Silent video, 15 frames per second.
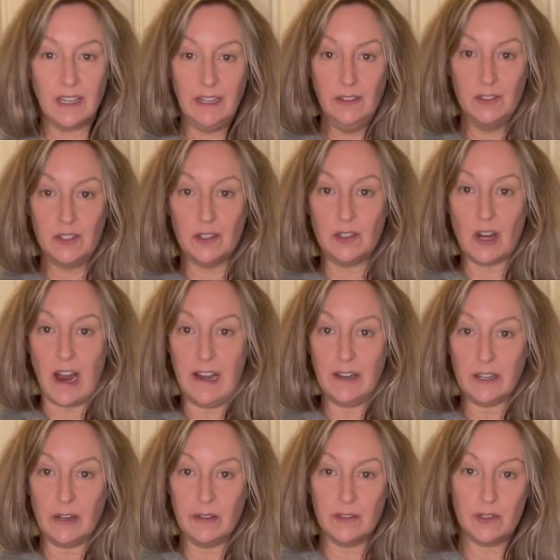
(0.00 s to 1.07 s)
Into the dryer
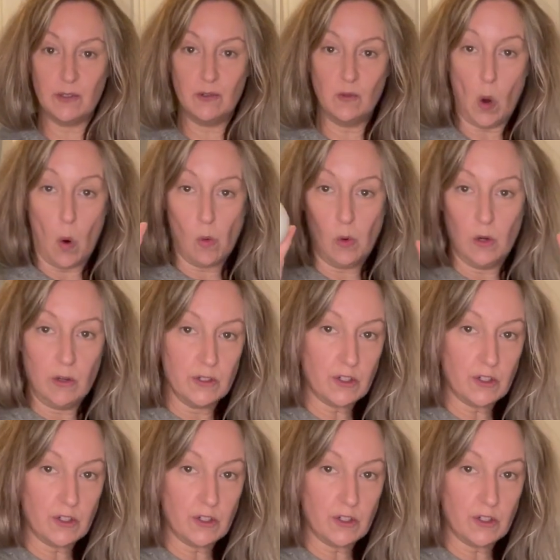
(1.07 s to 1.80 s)
go the 2 wool